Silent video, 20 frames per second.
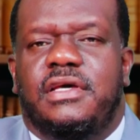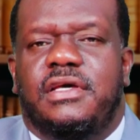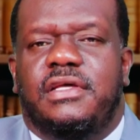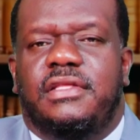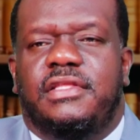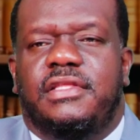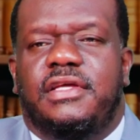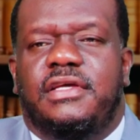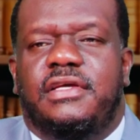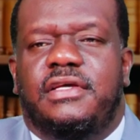
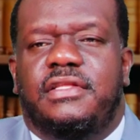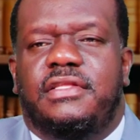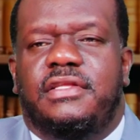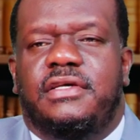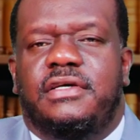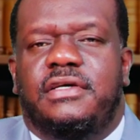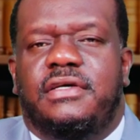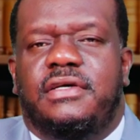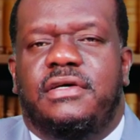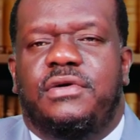the,
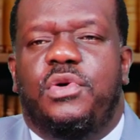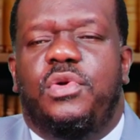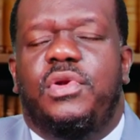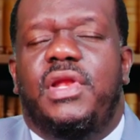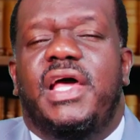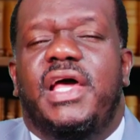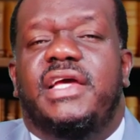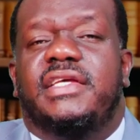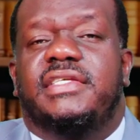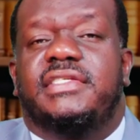the
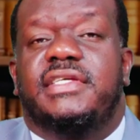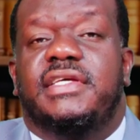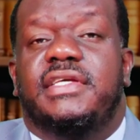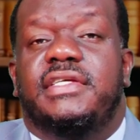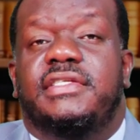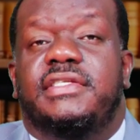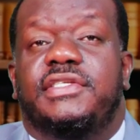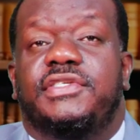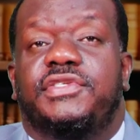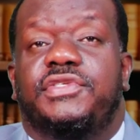whole
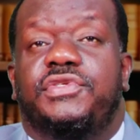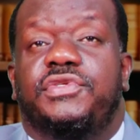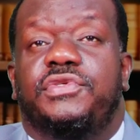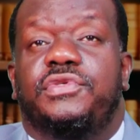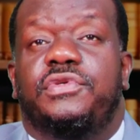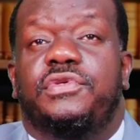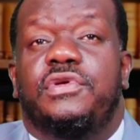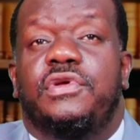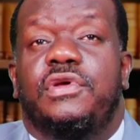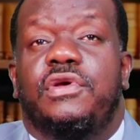essence is
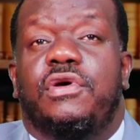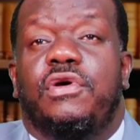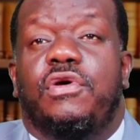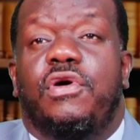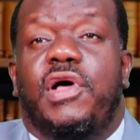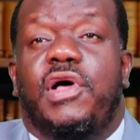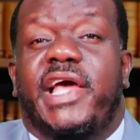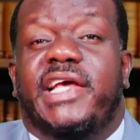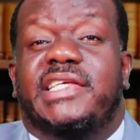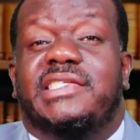to
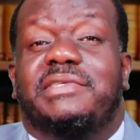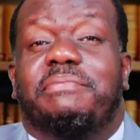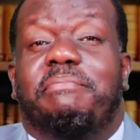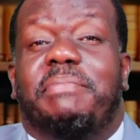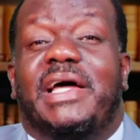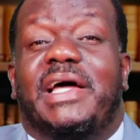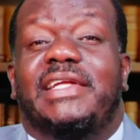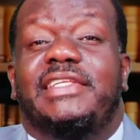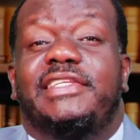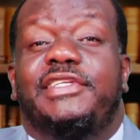
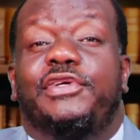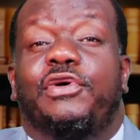expand